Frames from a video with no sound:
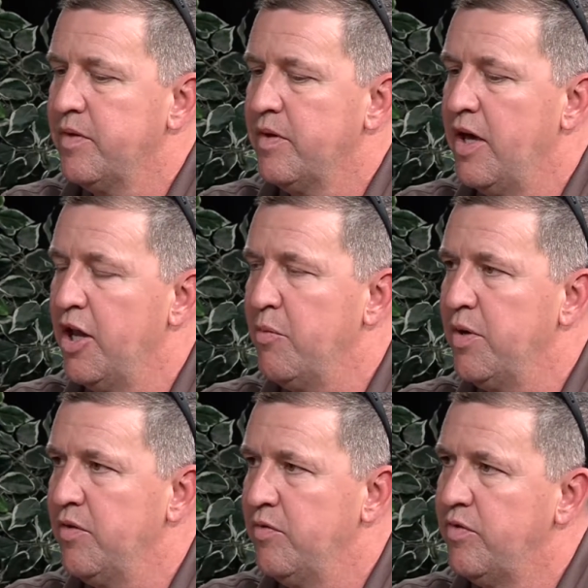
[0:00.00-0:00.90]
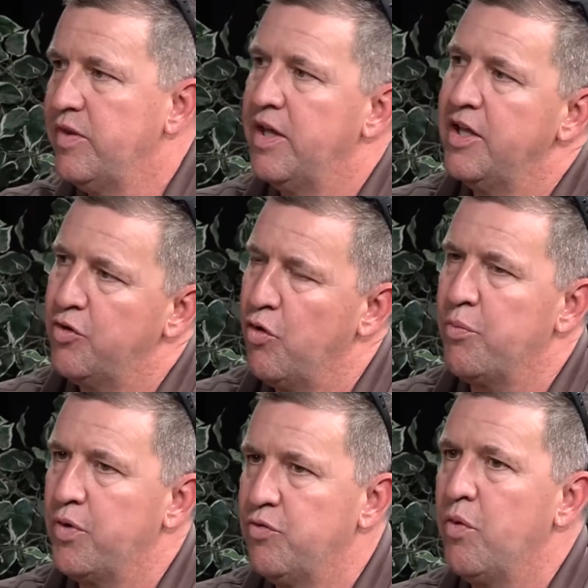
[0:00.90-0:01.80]
element that
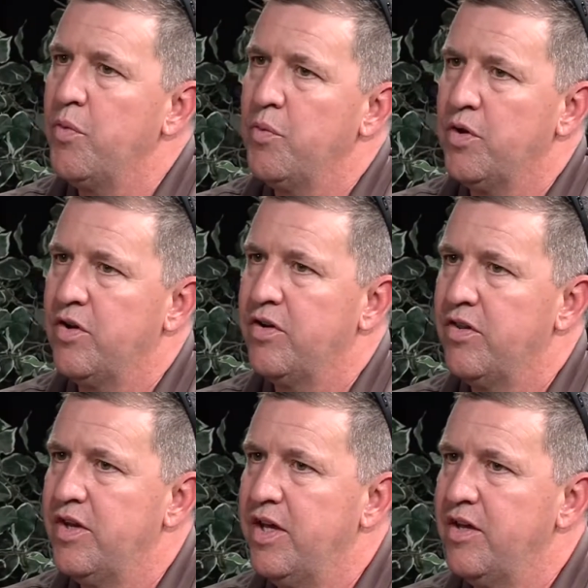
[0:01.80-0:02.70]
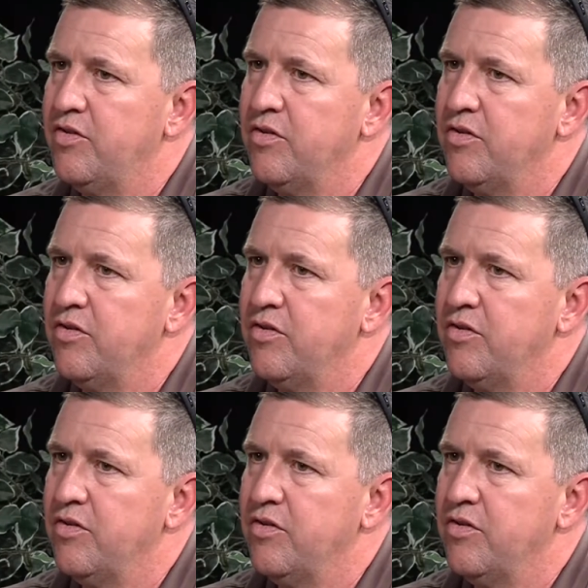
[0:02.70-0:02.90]
incorporates what we worked on to the day. So